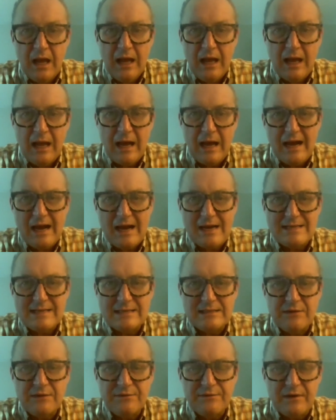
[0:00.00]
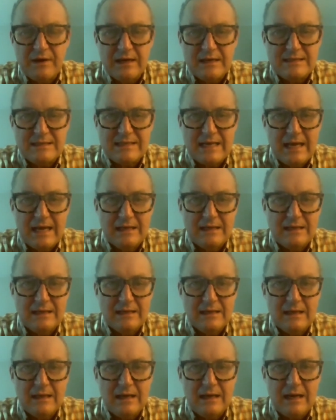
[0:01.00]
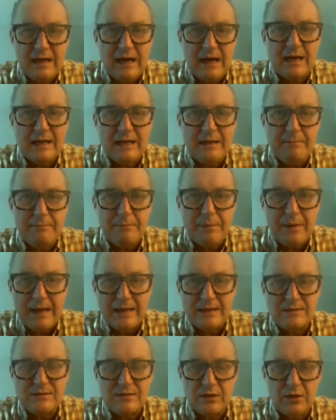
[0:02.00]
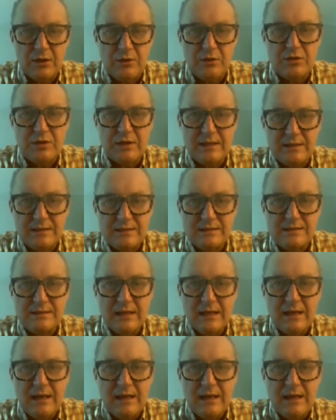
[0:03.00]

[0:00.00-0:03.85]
Uh, I identify 10 high impact solutions